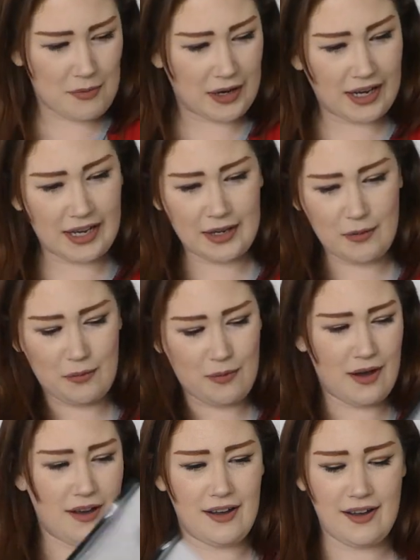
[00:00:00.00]
my
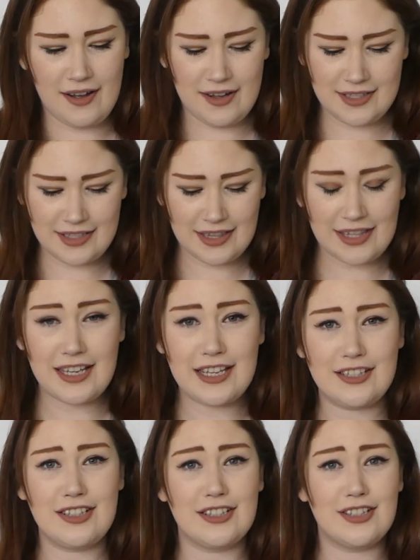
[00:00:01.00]
word.
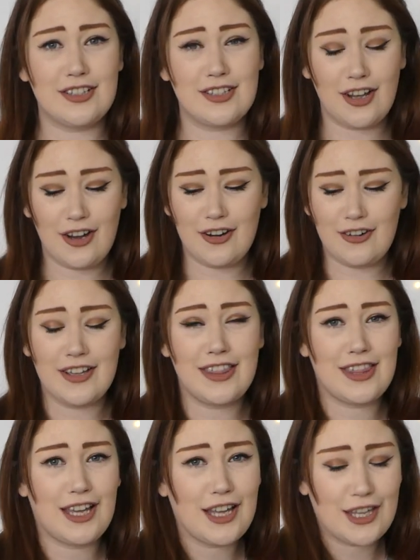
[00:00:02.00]
This is so
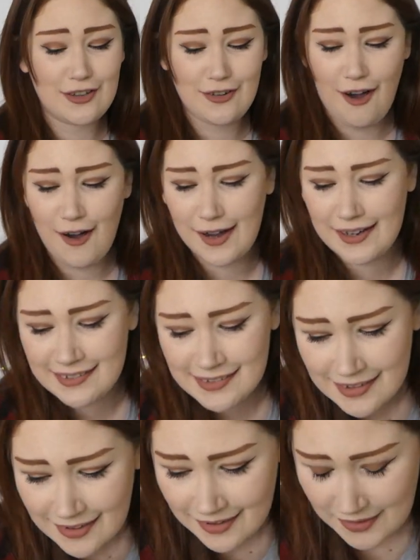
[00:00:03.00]
thick you guys.
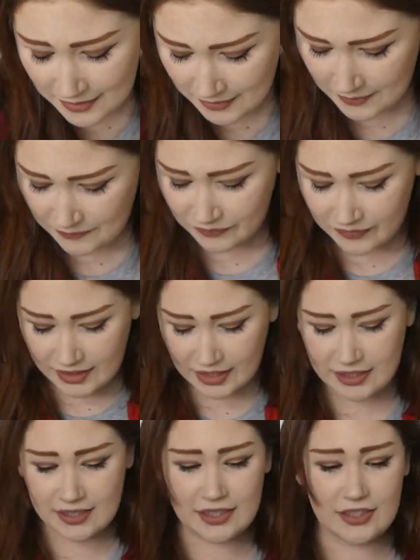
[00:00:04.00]

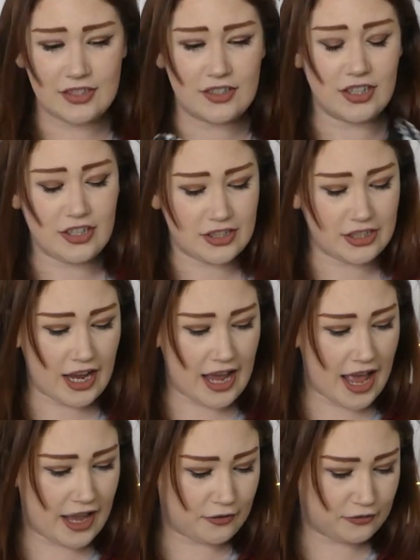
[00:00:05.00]
This is such a
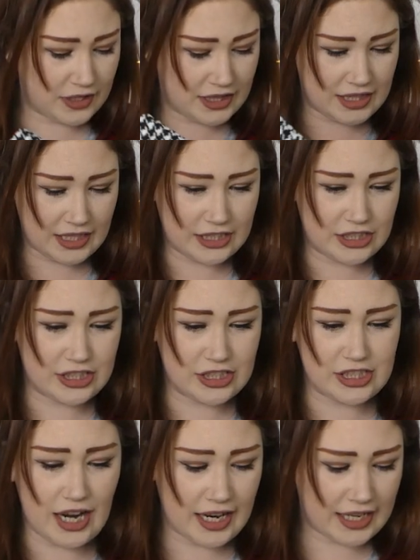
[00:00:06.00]
hefty thick
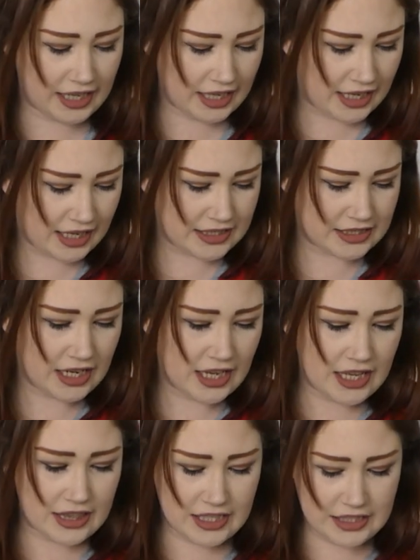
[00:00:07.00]
jacket.
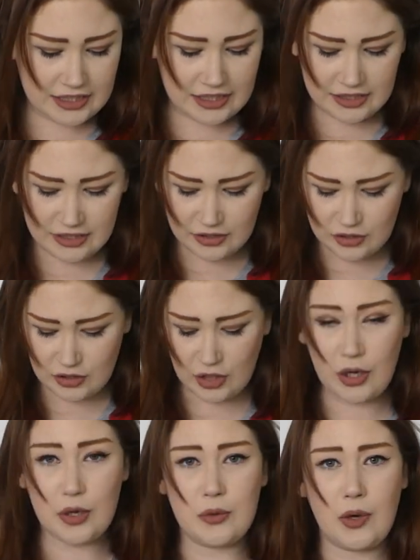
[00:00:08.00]
This is
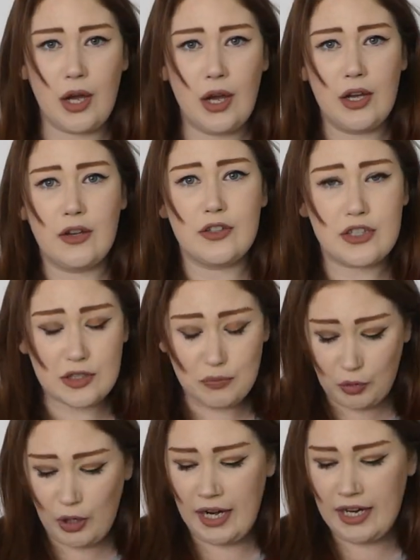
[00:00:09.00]
so
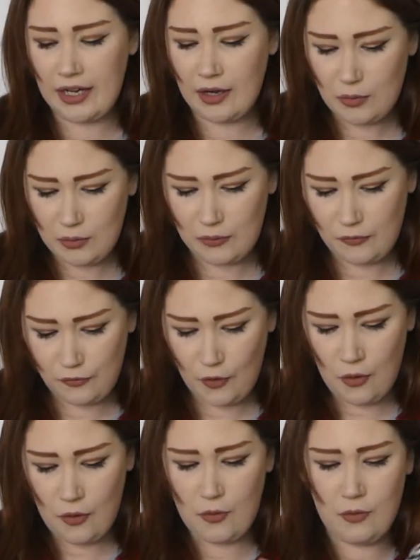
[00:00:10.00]
spring,
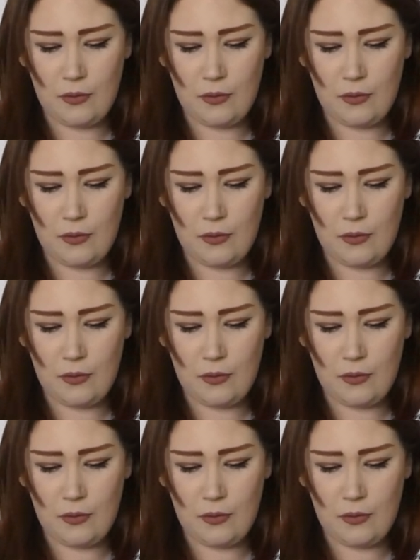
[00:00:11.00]
fall,